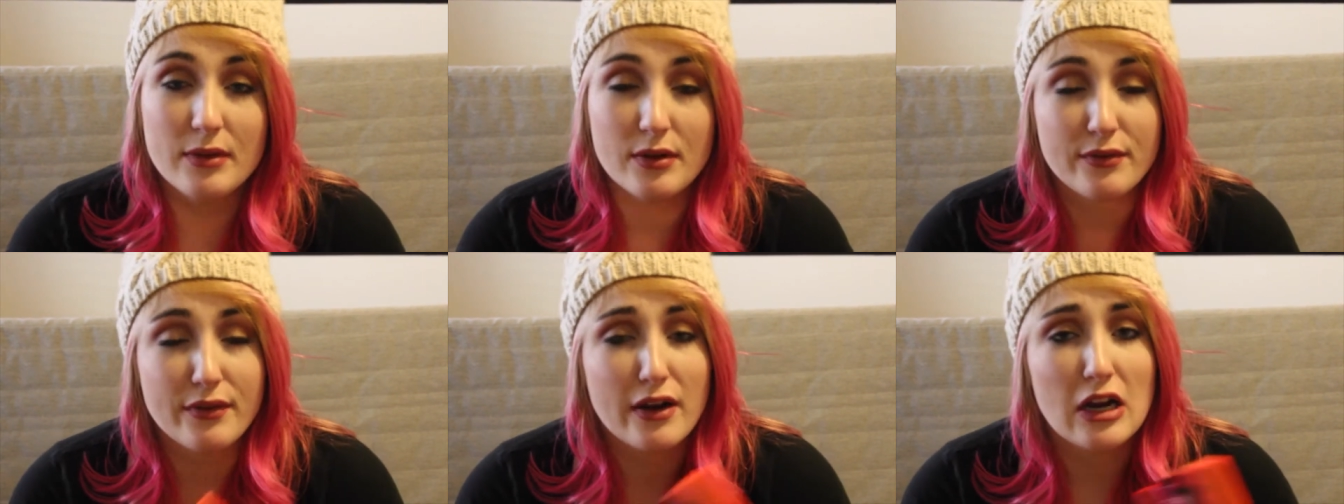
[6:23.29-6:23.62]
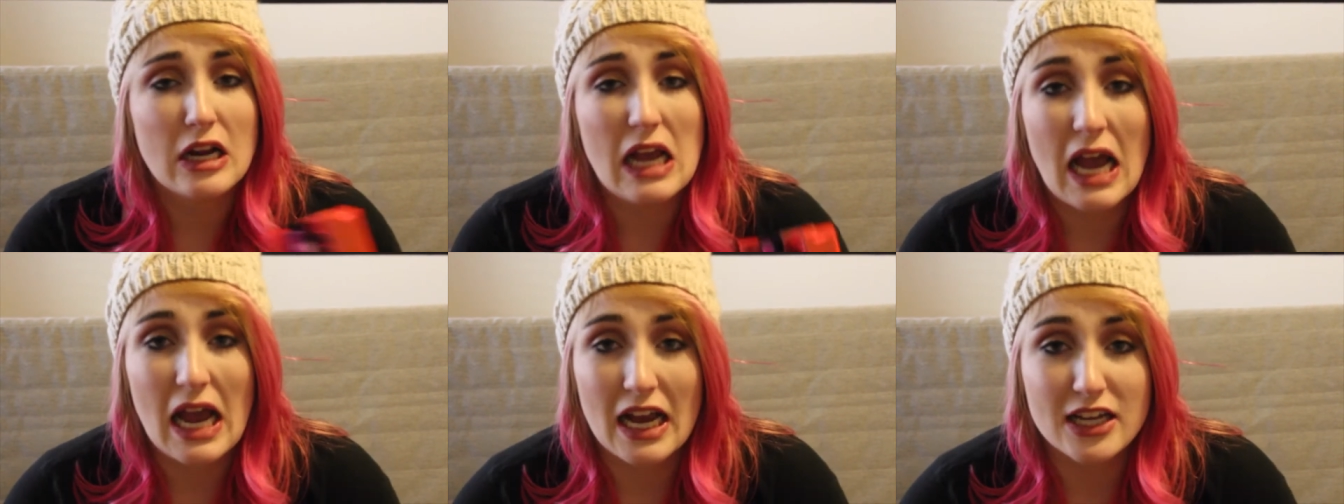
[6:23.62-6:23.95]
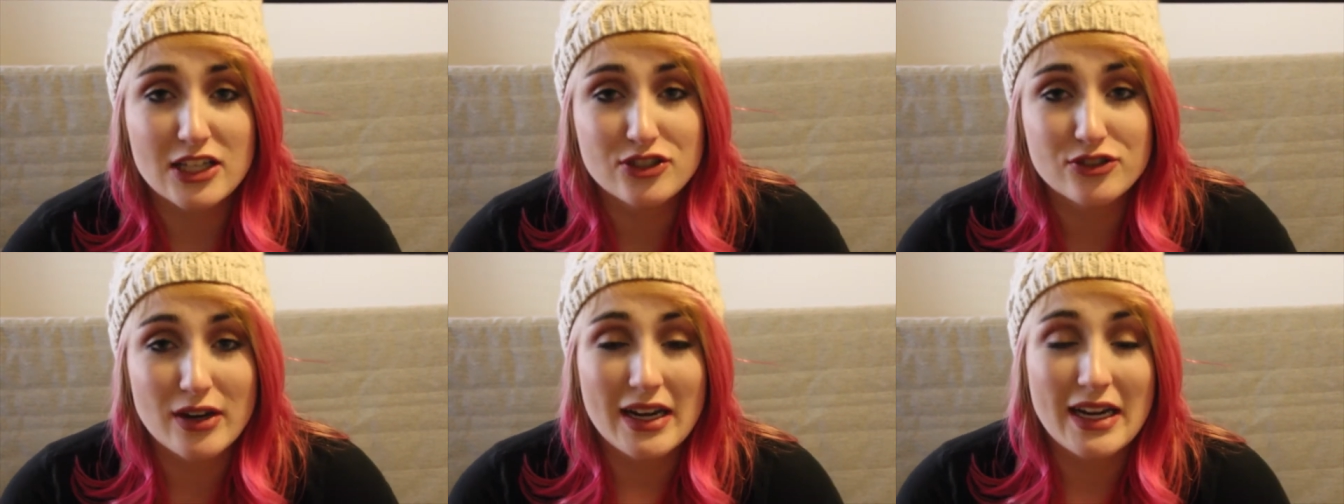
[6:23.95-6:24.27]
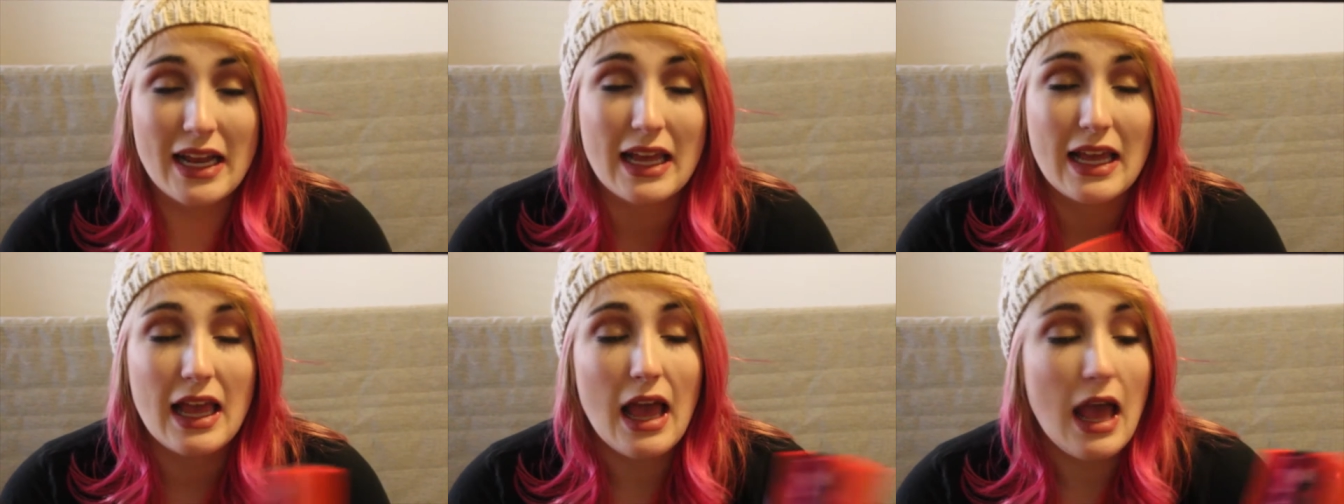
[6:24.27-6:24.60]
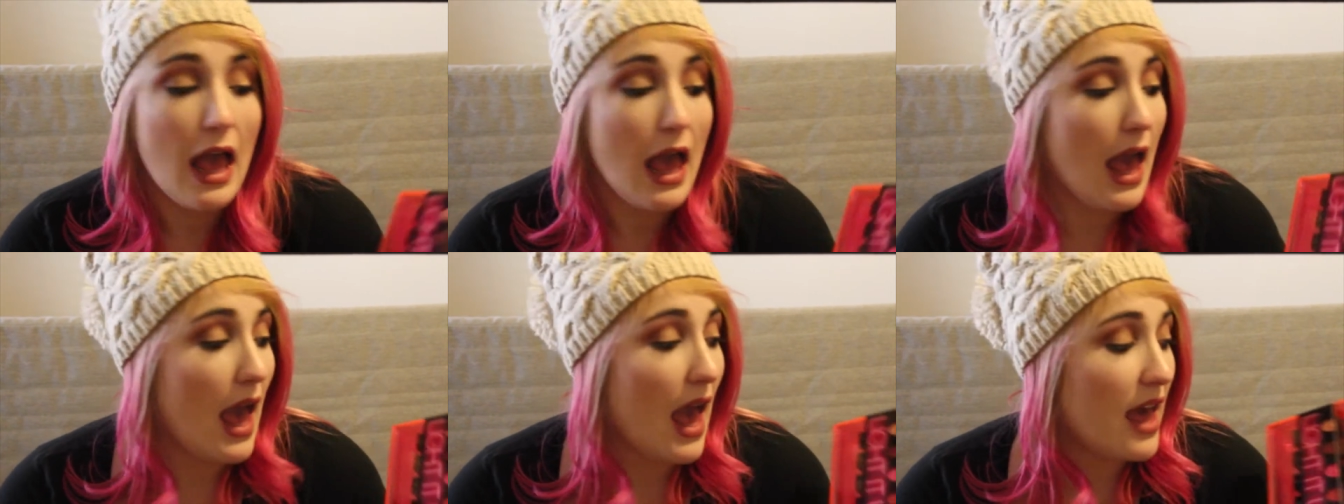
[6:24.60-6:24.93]
They're very hydrating,
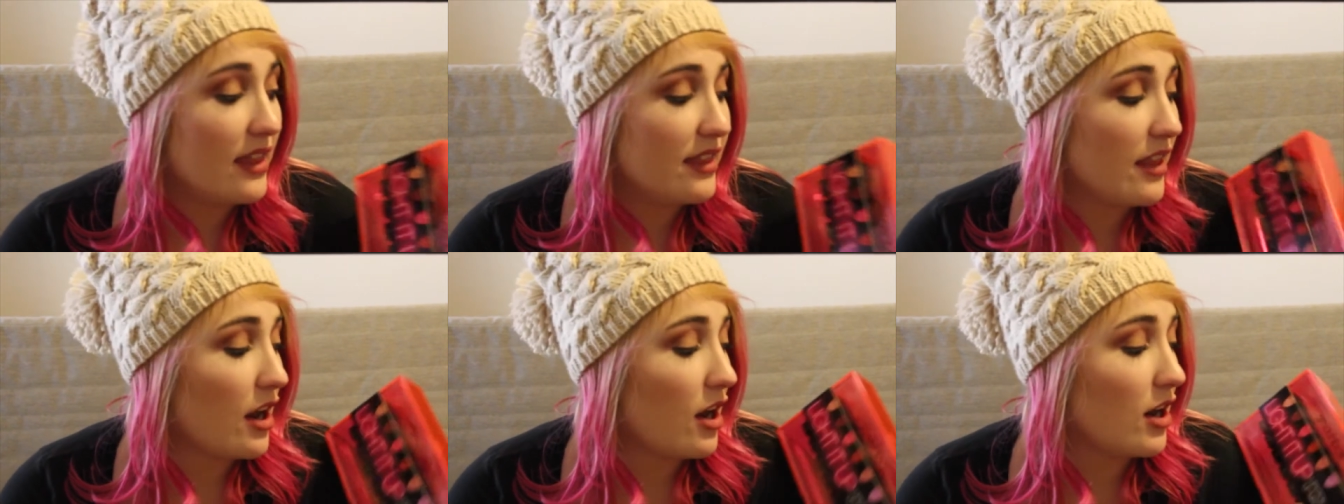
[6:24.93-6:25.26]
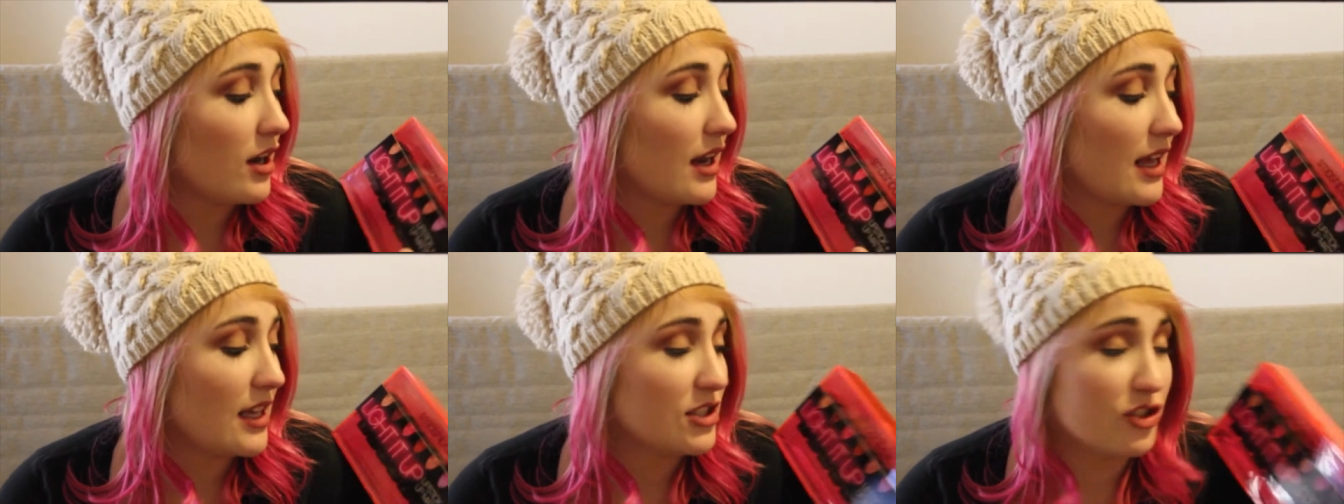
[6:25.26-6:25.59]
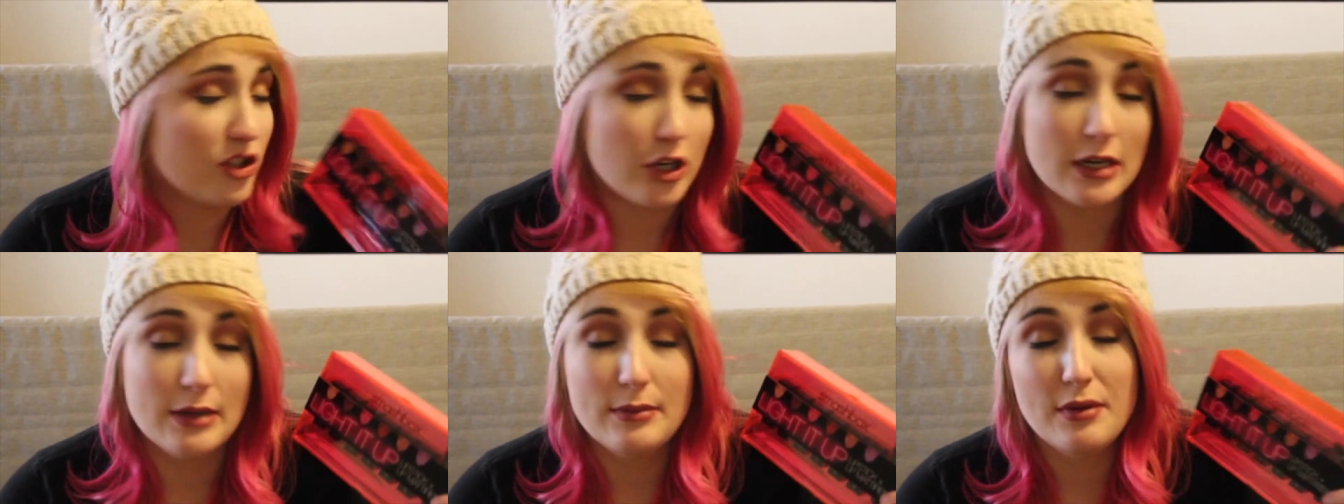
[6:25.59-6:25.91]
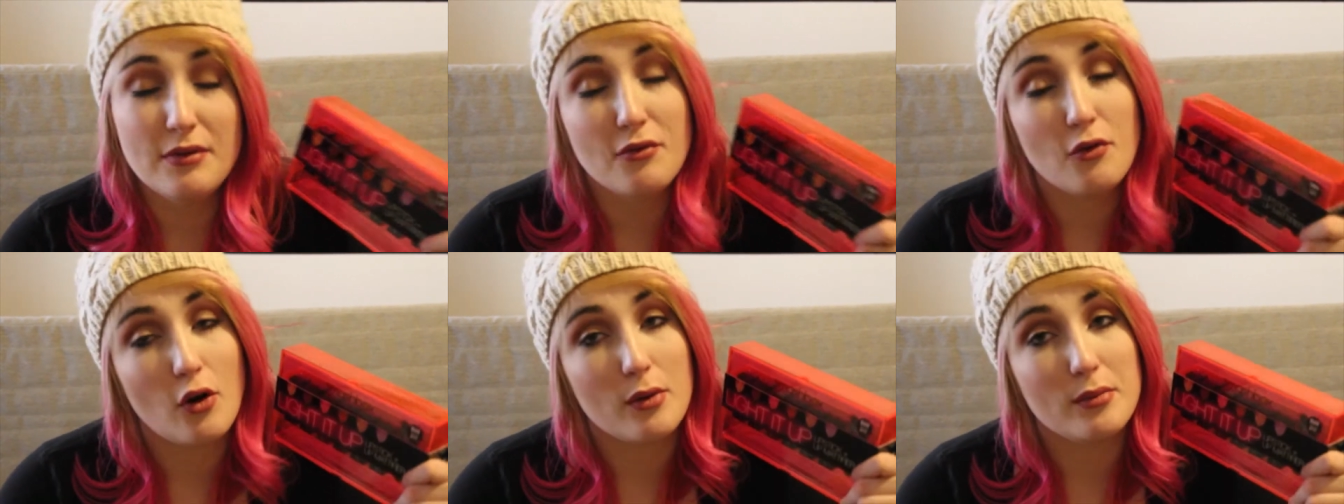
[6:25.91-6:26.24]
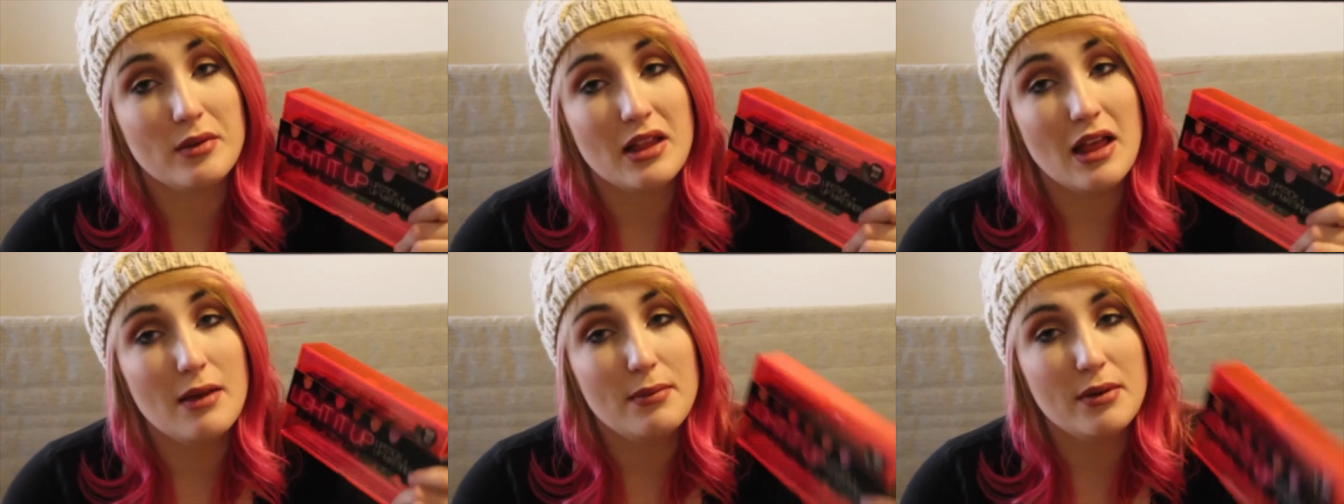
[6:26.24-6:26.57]
and they're a nice creamy
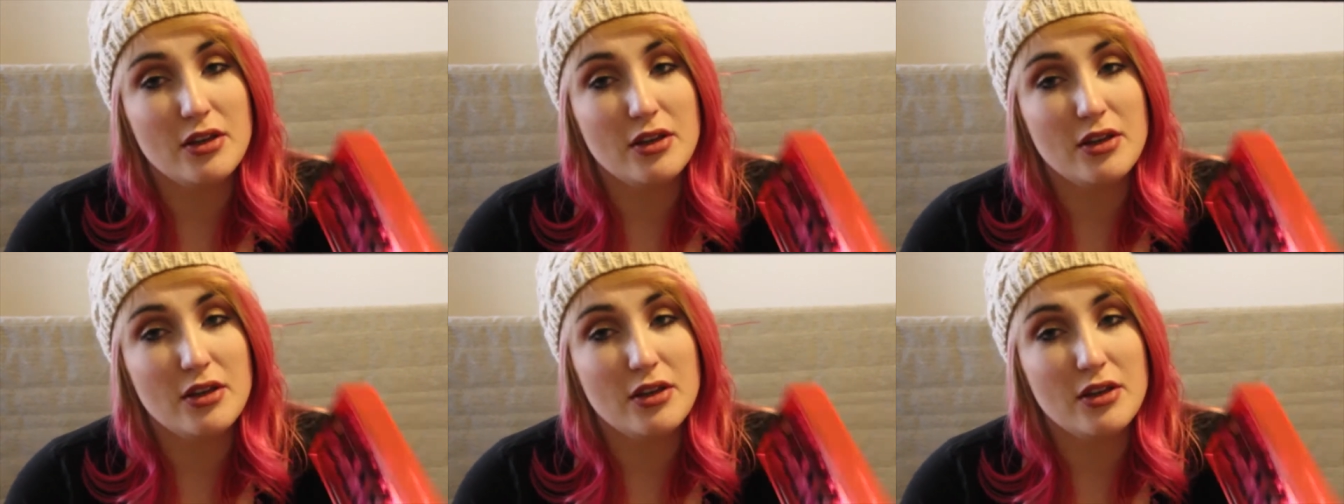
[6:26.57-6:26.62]
formula,